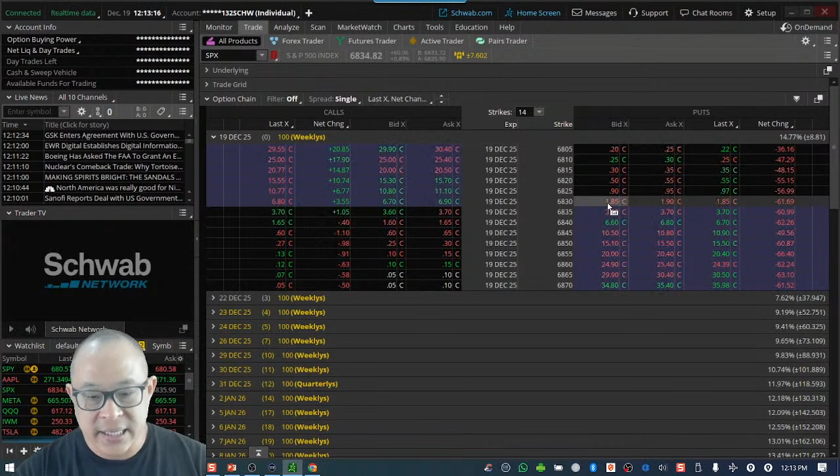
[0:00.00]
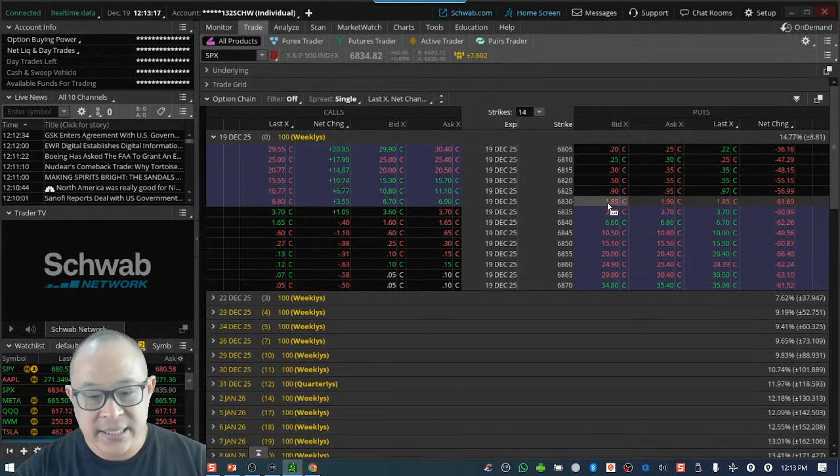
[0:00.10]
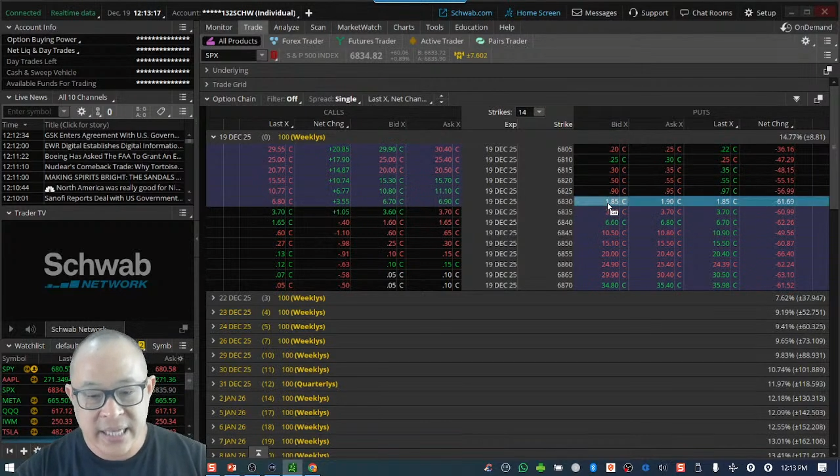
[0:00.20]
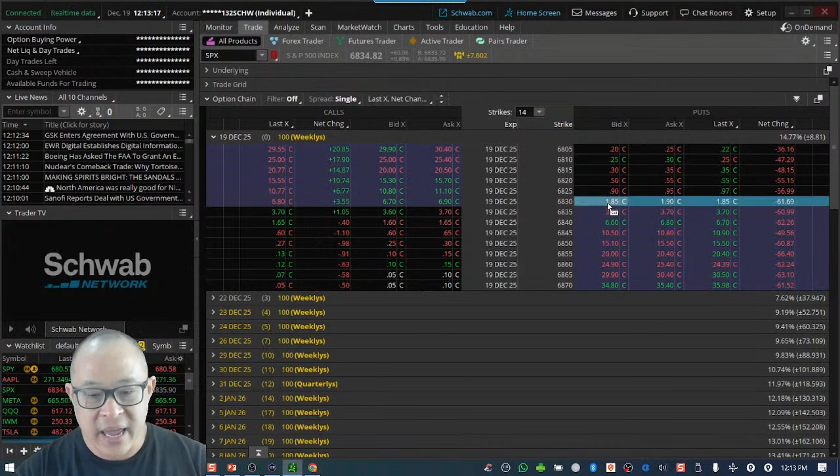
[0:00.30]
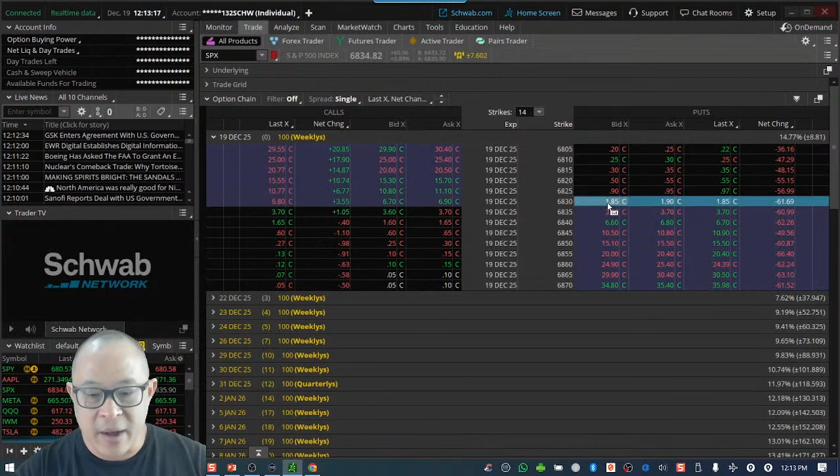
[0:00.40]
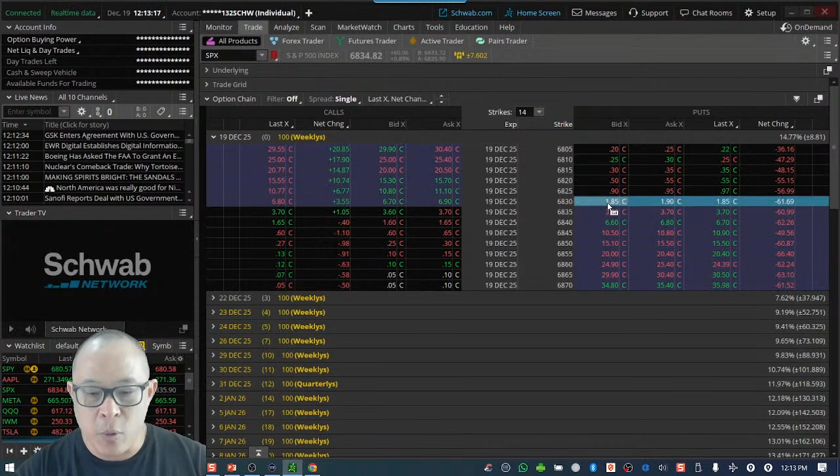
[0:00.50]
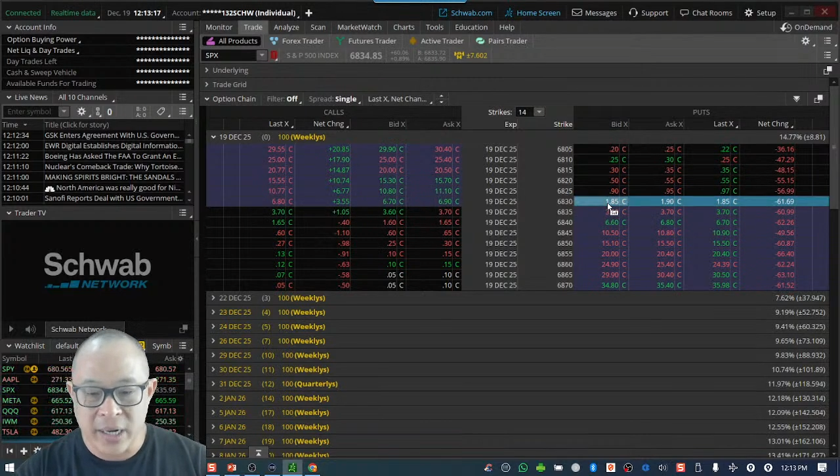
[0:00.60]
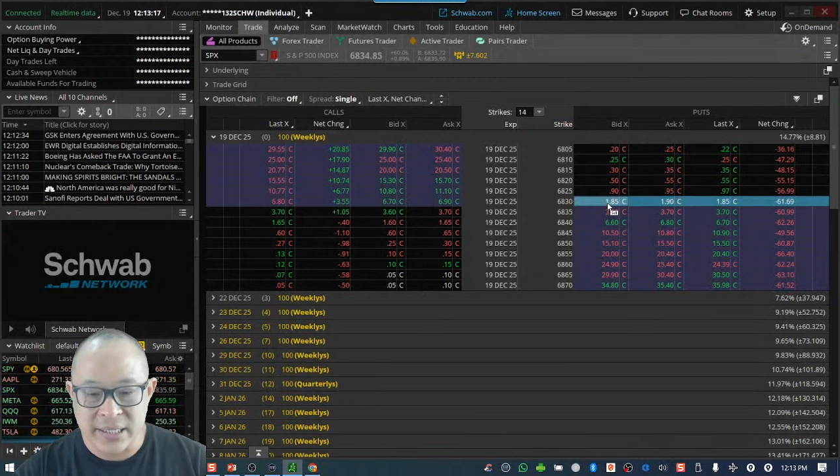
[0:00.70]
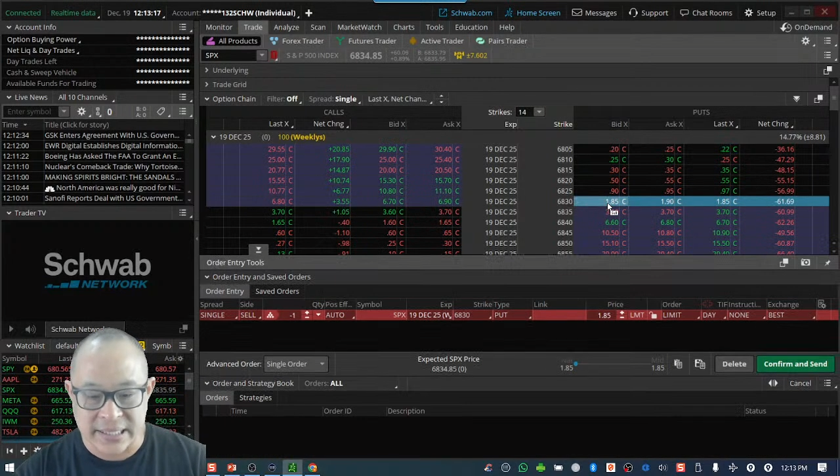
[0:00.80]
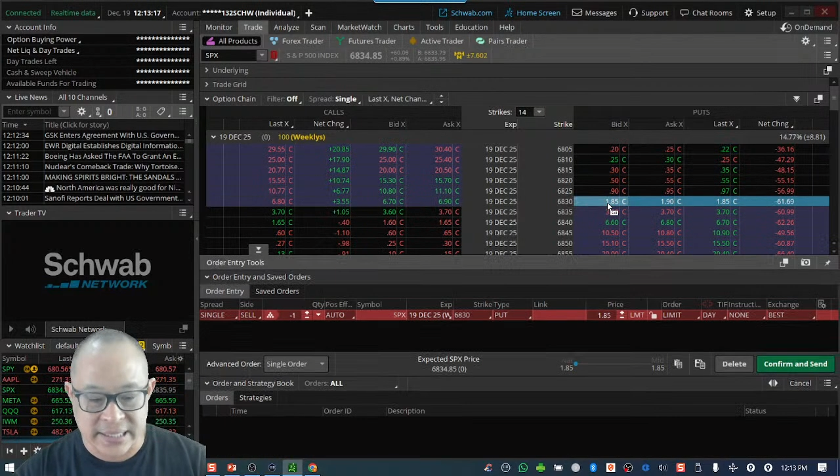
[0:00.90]
let's say I
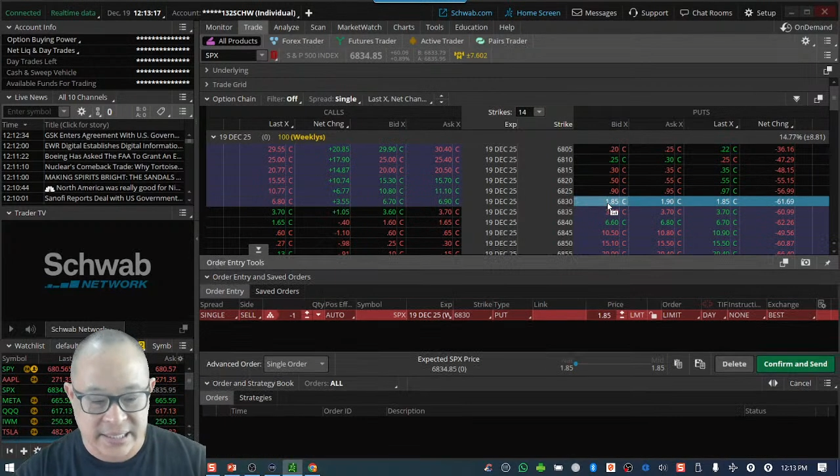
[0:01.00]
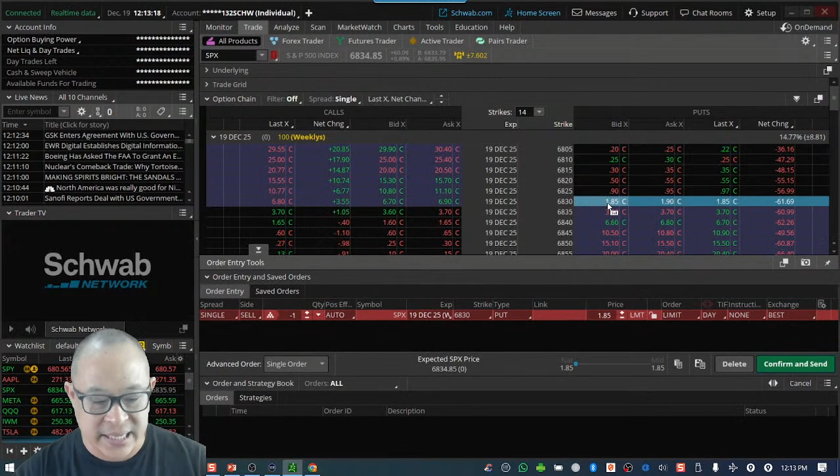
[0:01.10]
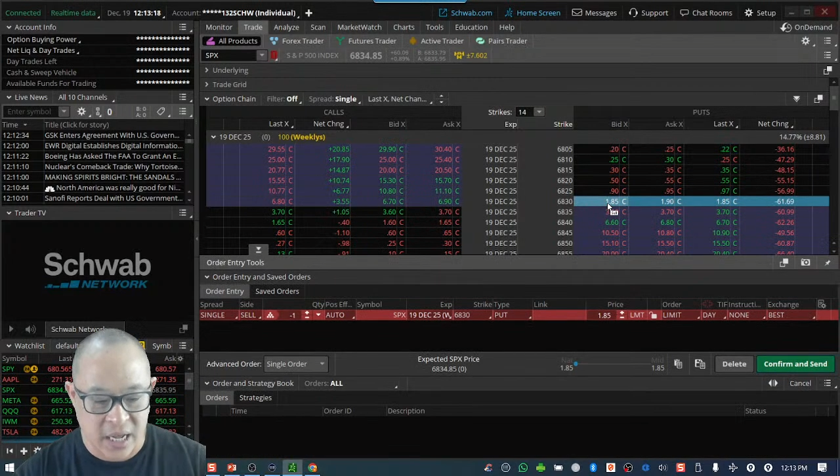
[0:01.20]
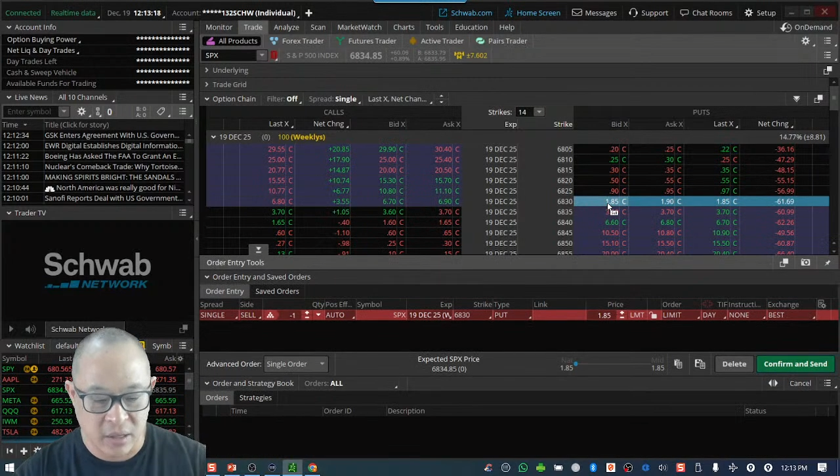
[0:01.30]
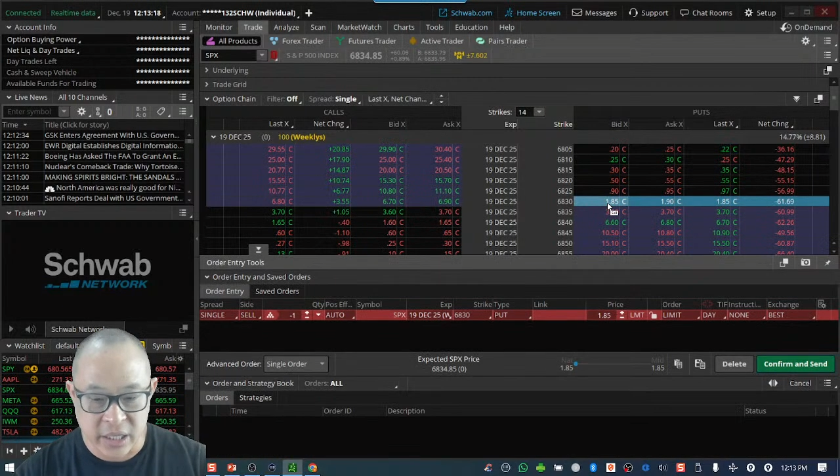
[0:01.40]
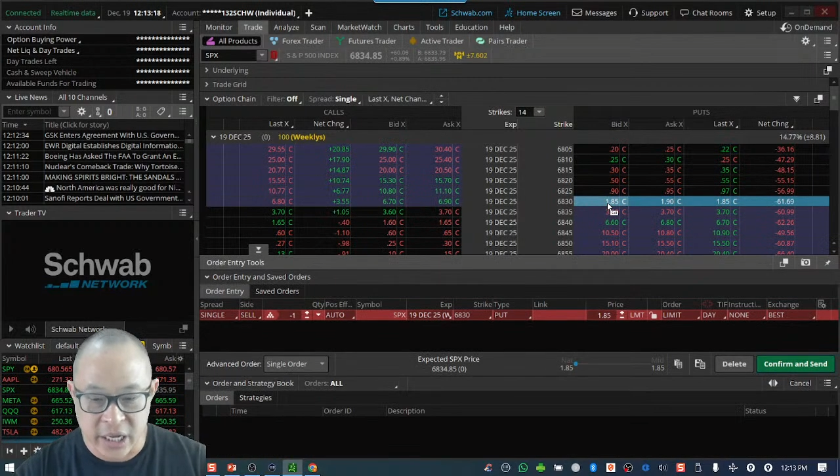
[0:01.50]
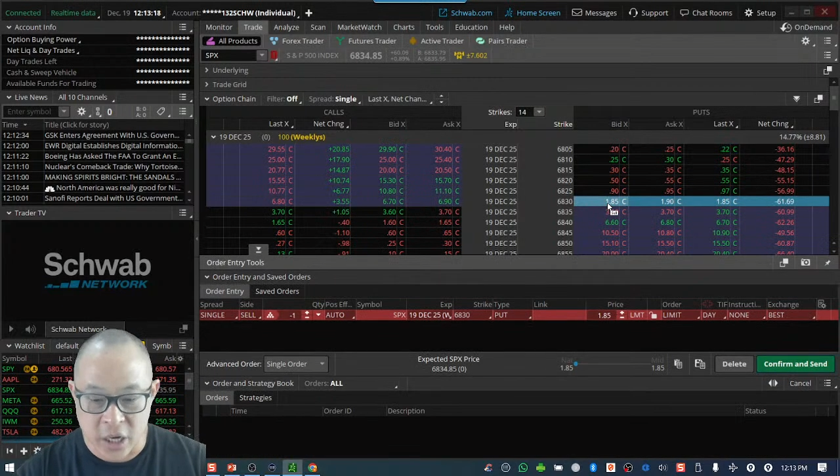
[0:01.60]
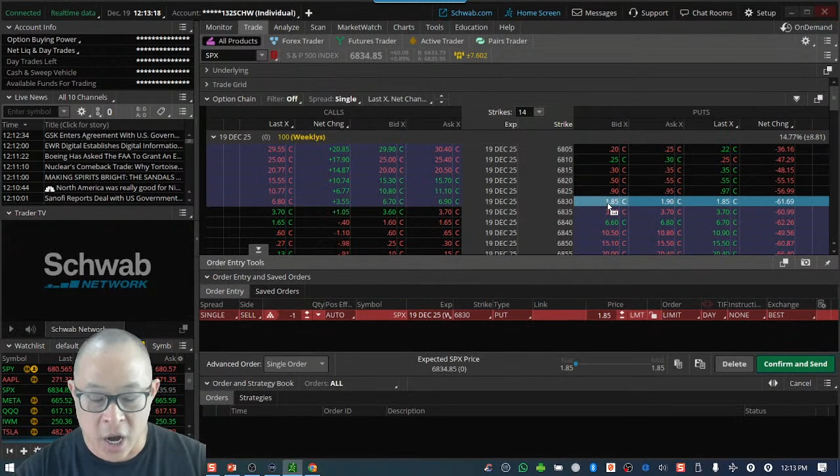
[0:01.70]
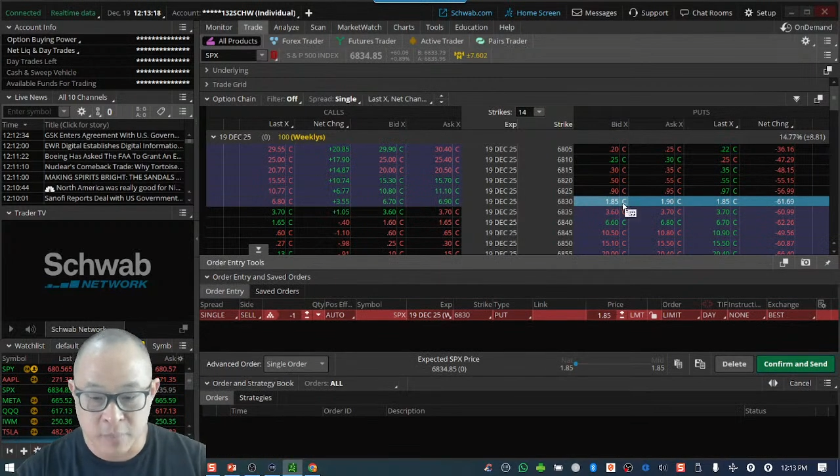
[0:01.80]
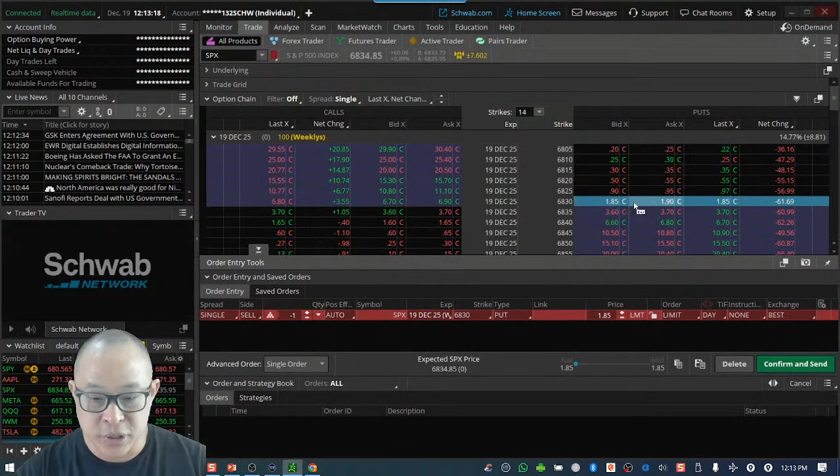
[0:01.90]
wanted to sell an
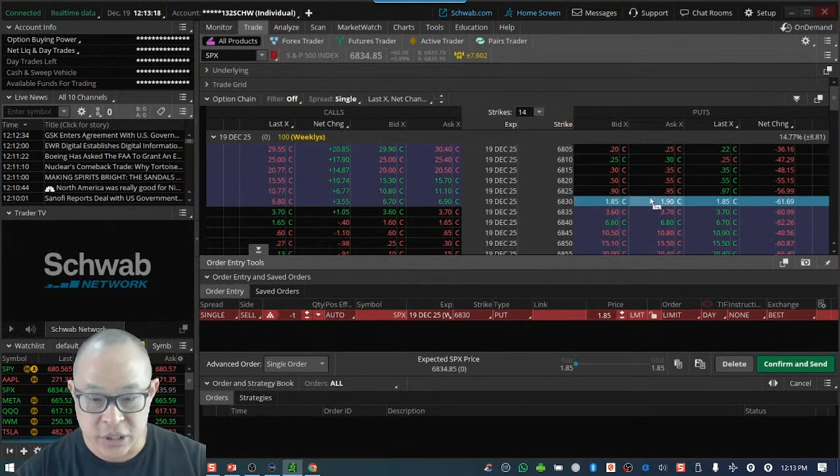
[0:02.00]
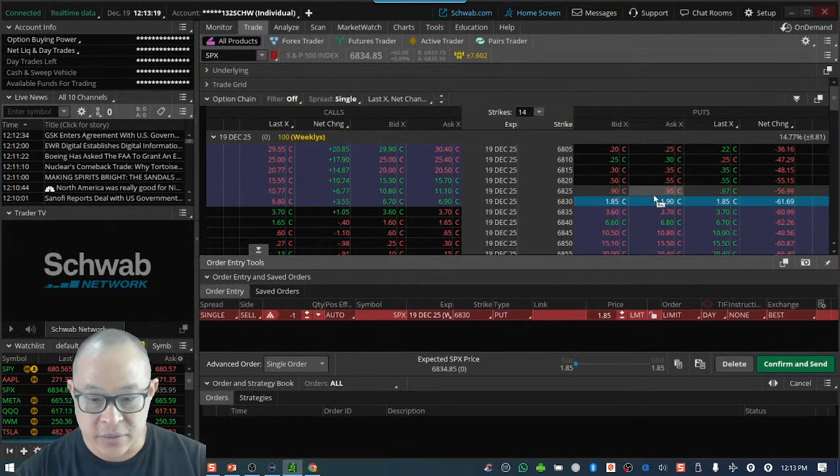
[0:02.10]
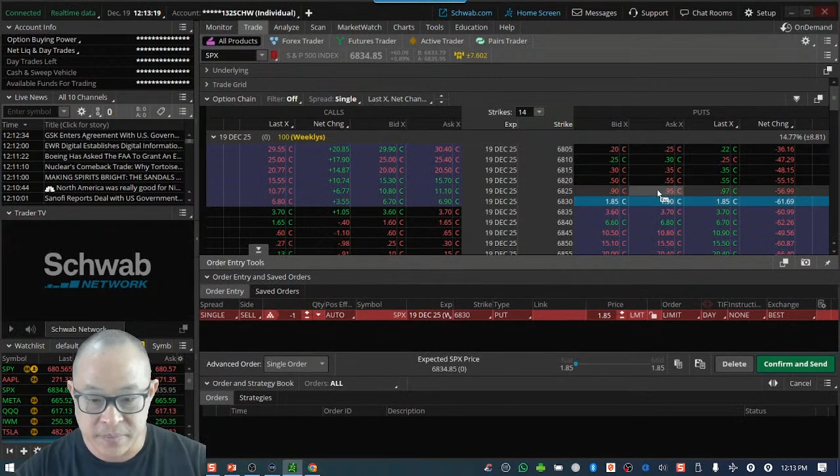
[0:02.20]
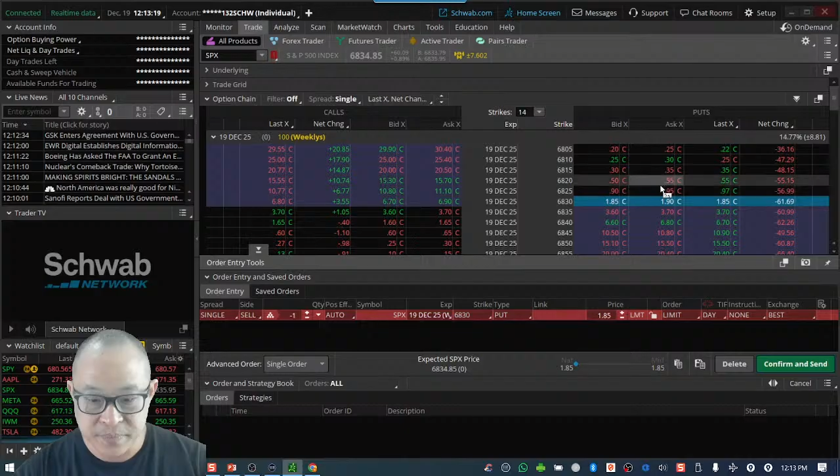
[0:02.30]
option,